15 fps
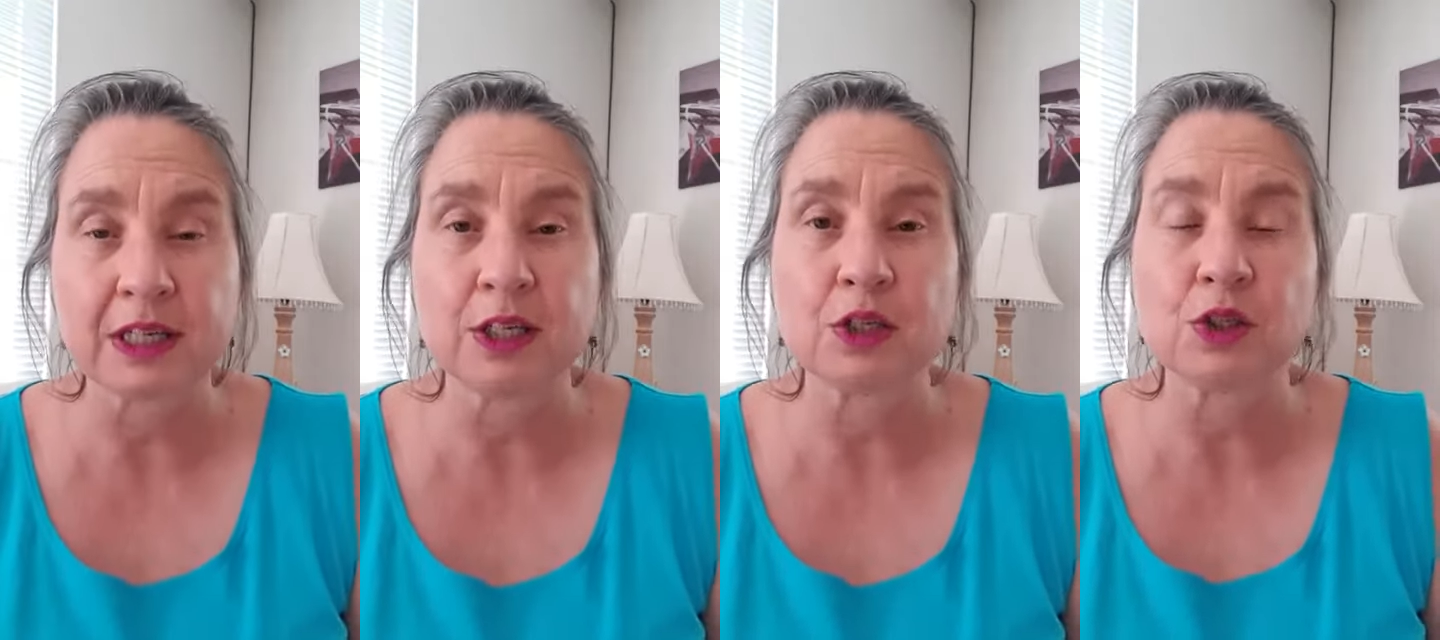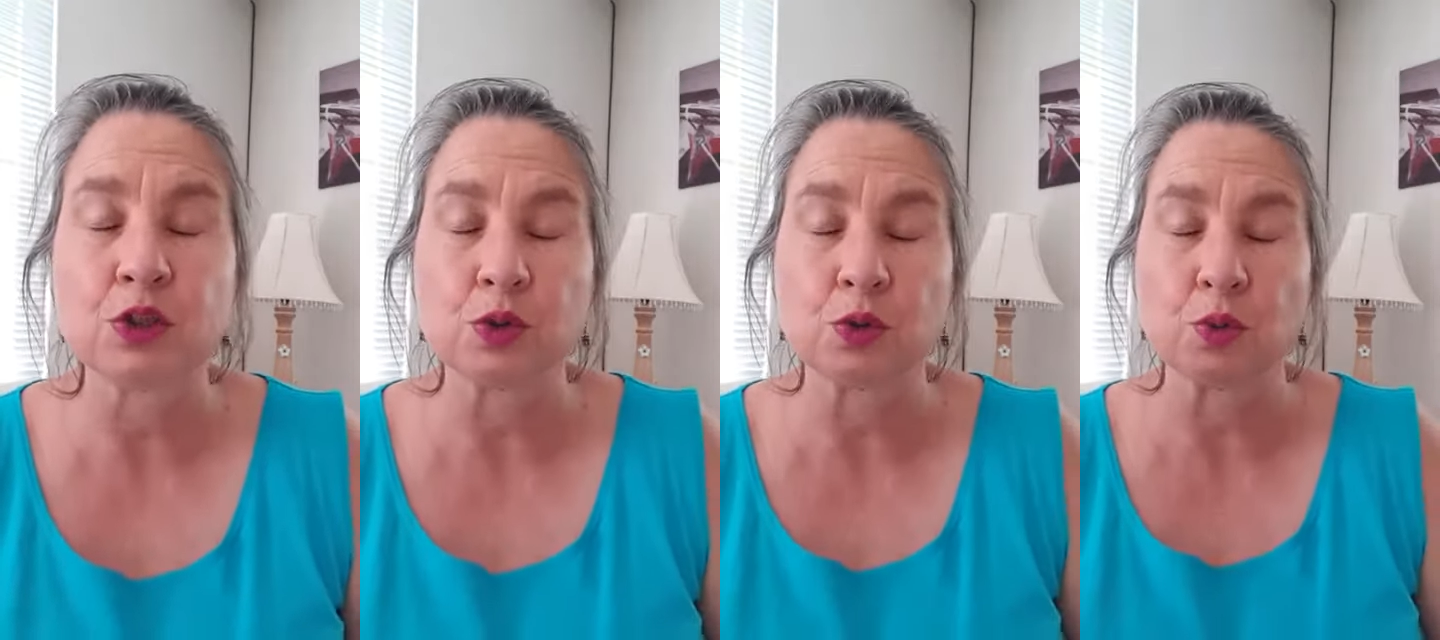
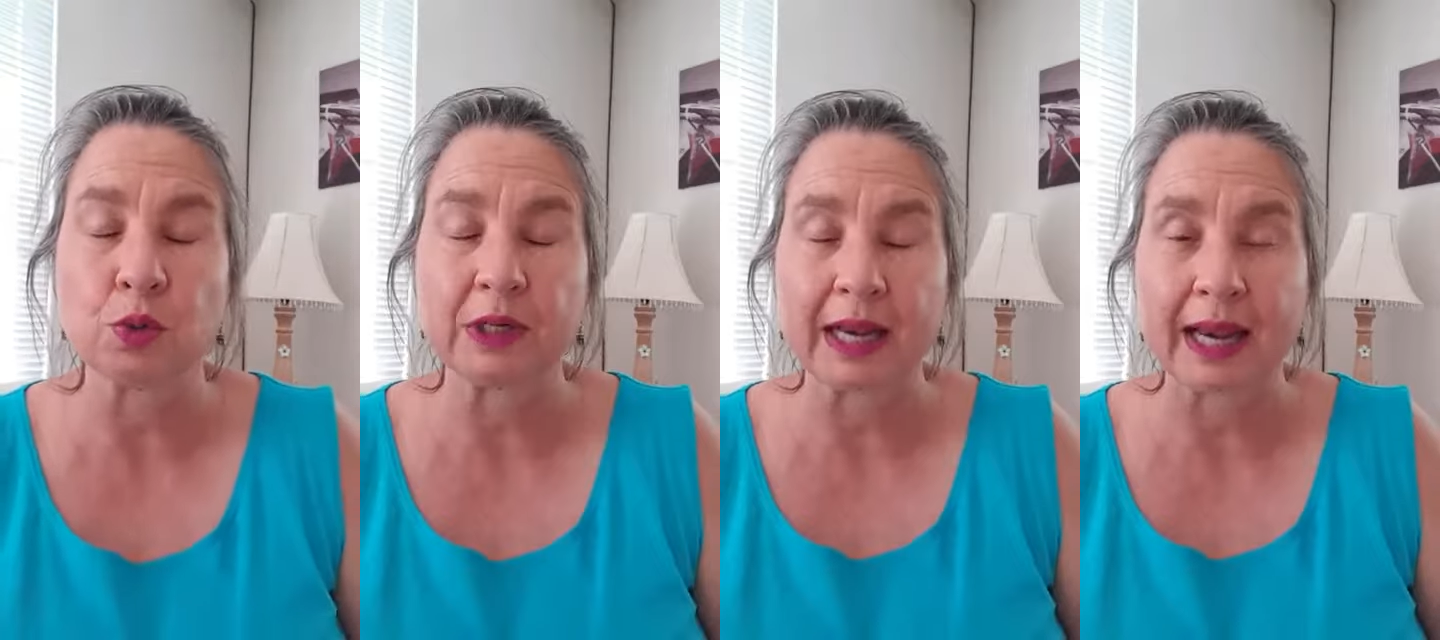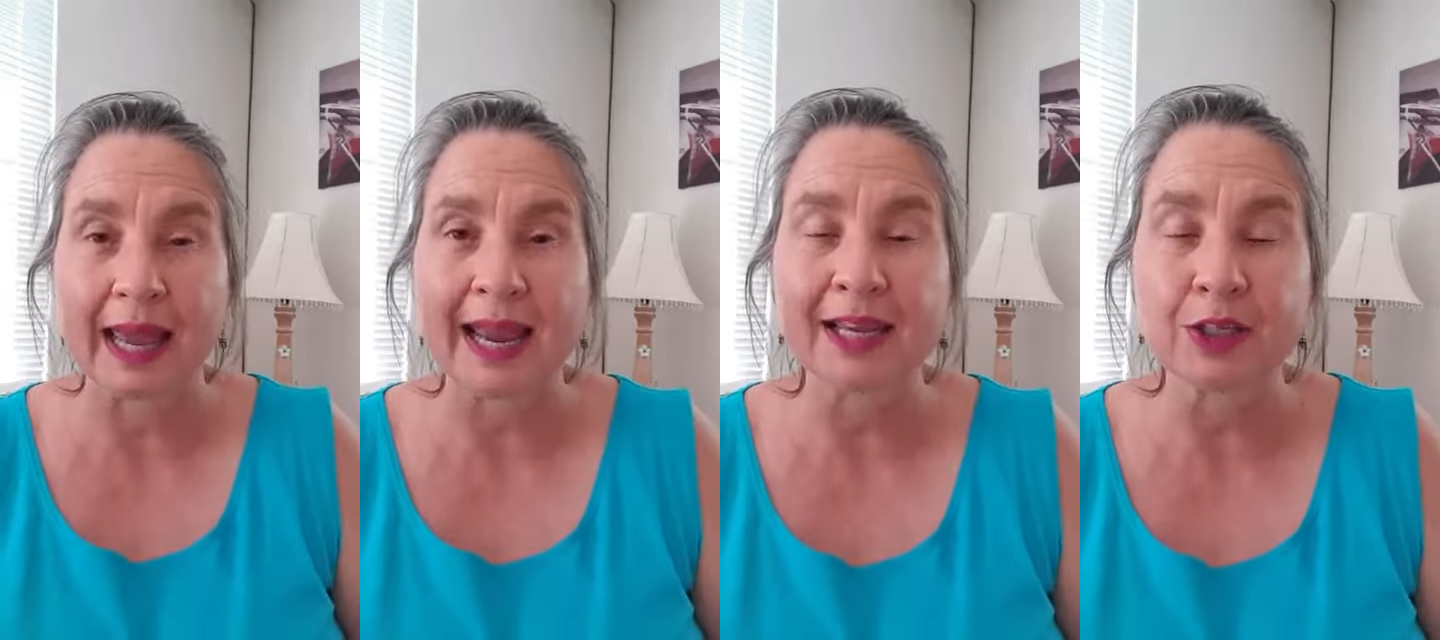is you would
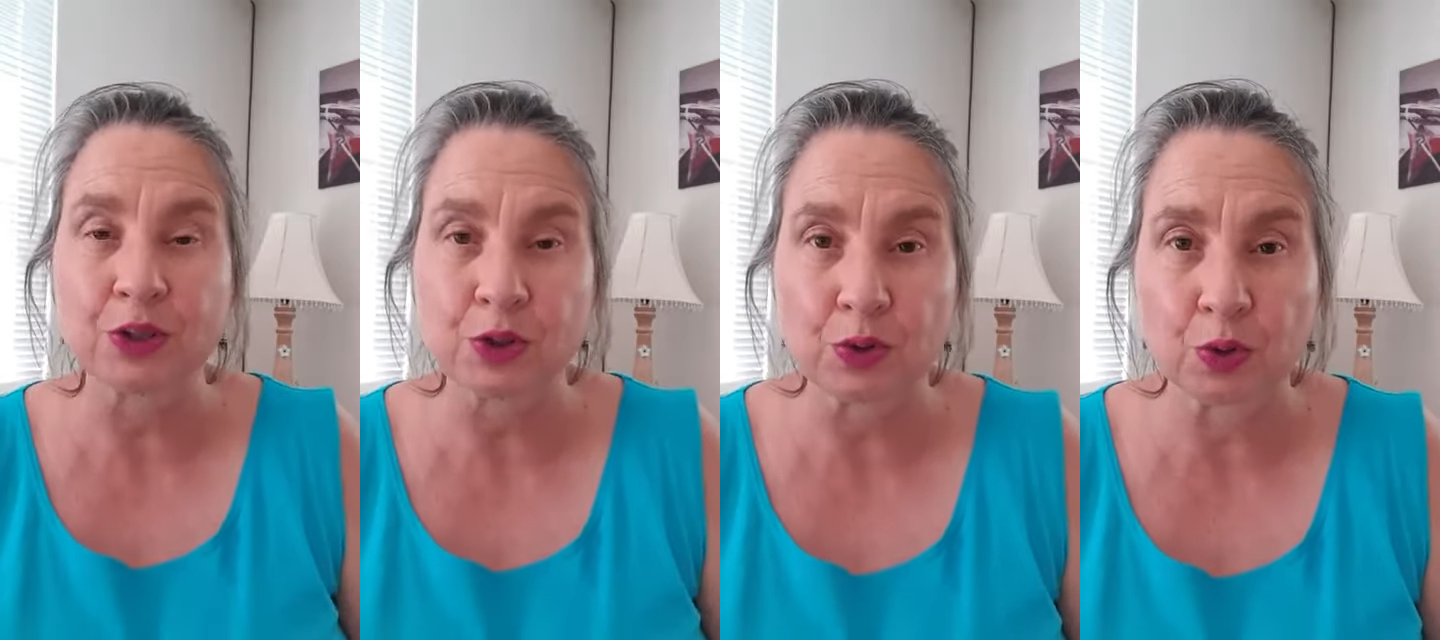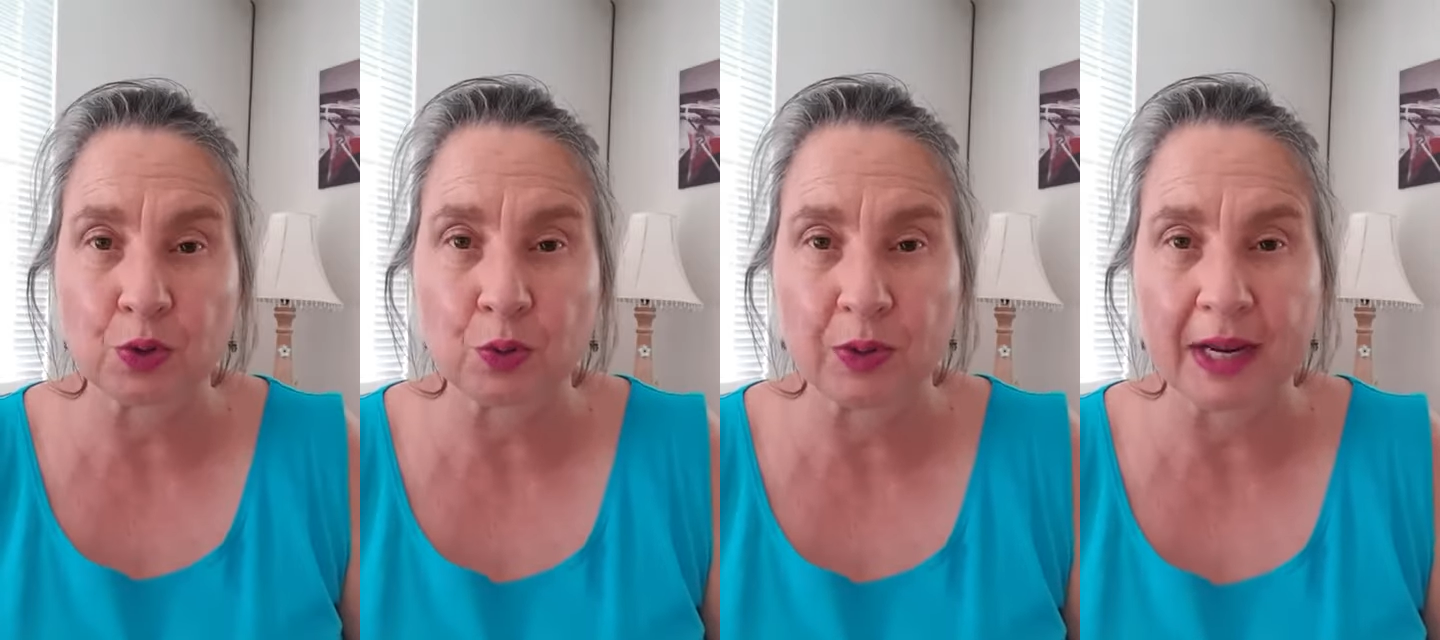like to
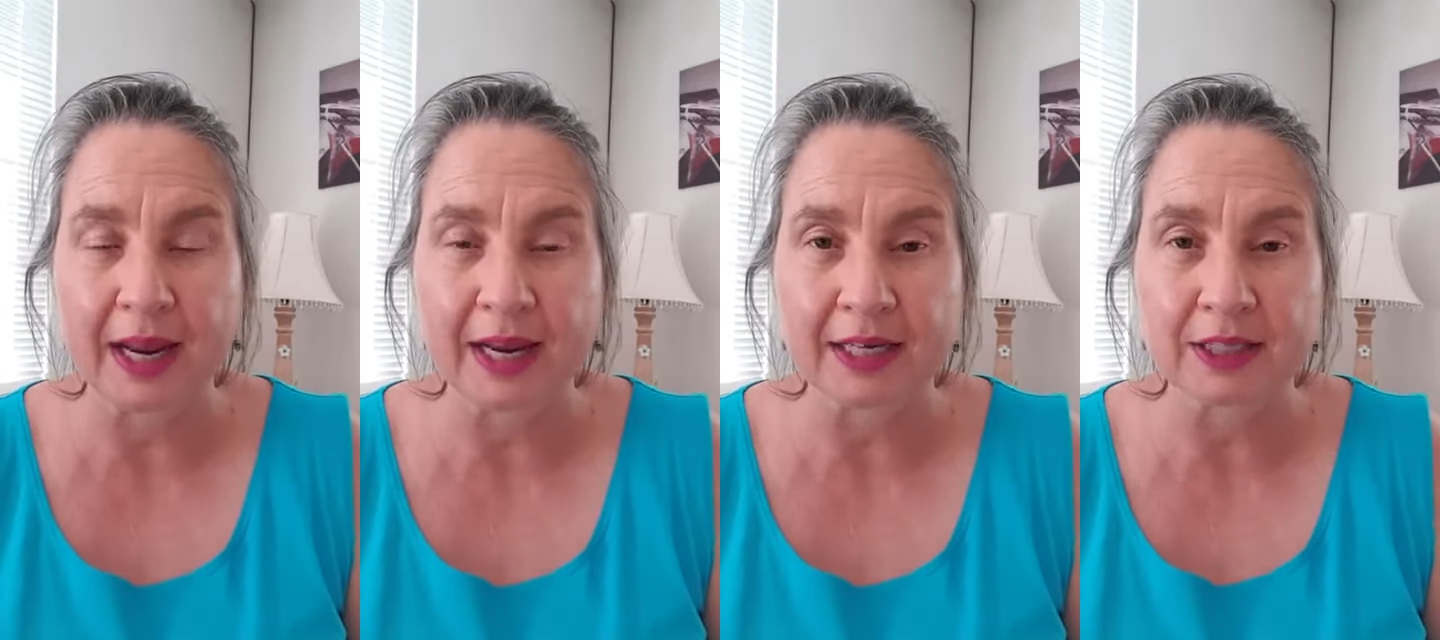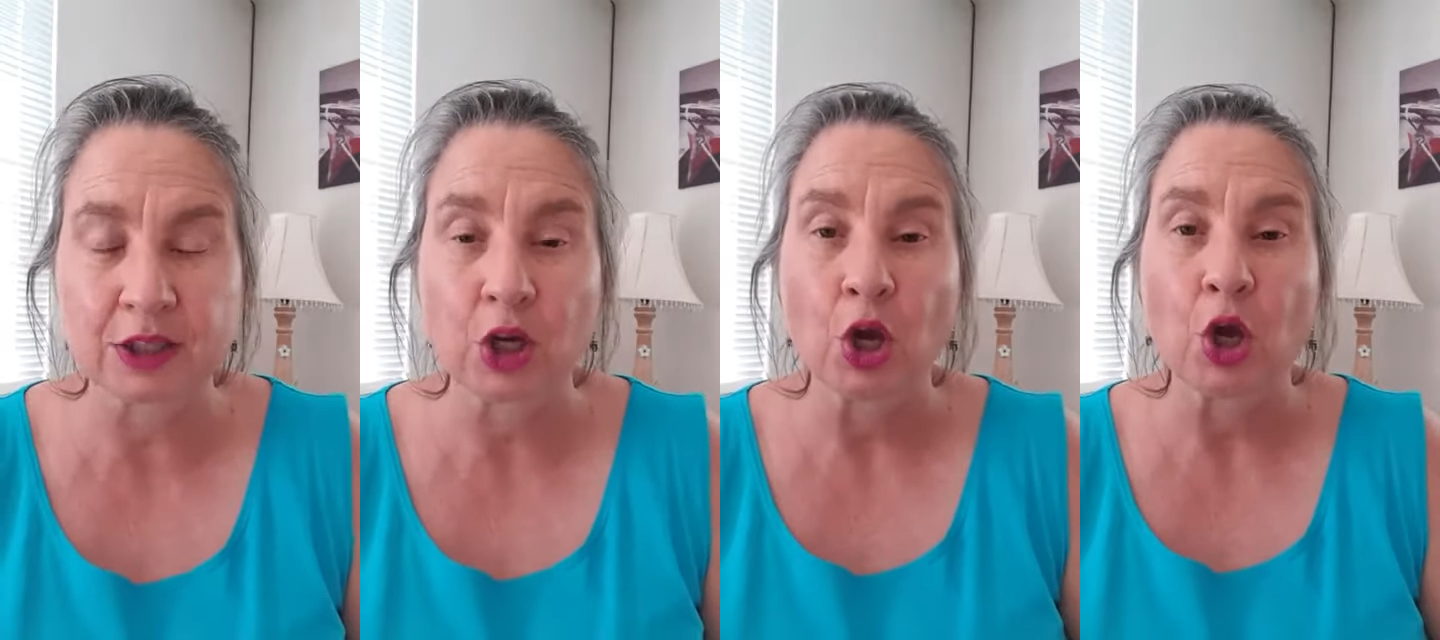
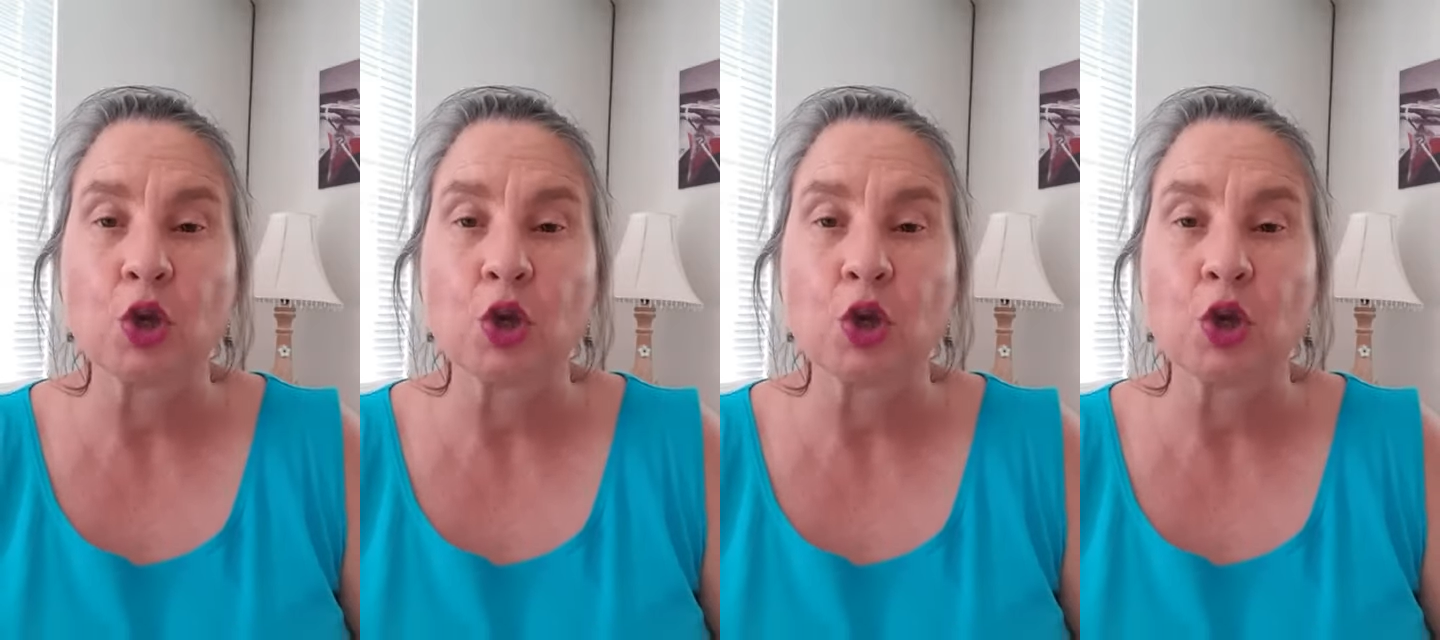create,